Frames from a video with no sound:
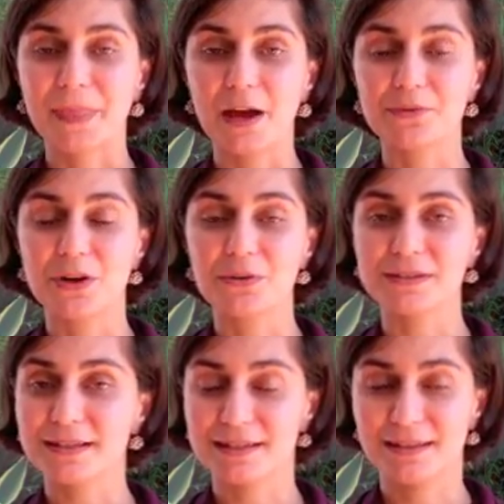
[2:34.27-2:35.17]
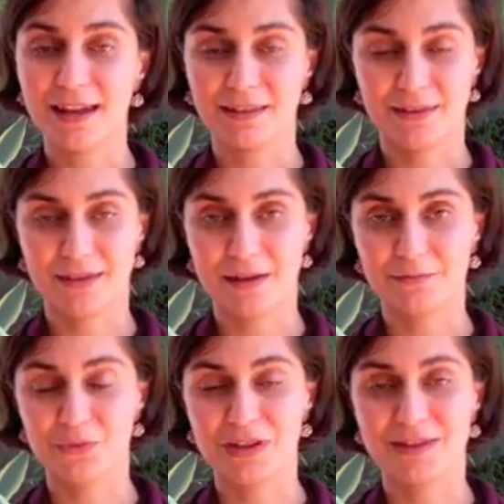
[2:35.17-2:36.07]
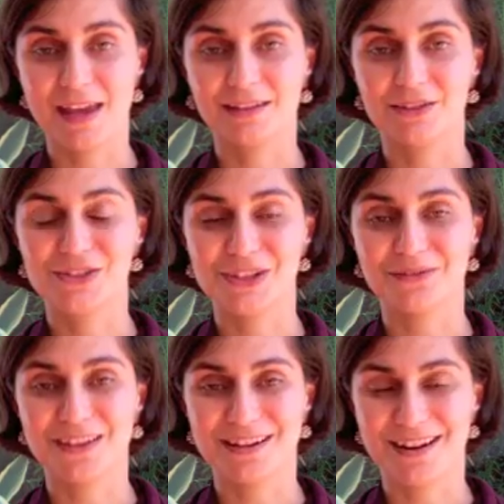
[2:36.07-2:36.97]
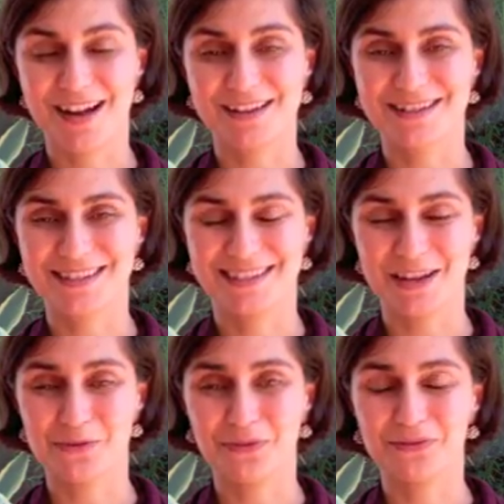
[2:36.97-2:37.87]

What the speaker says: I would always connect them with the energy of their higher self,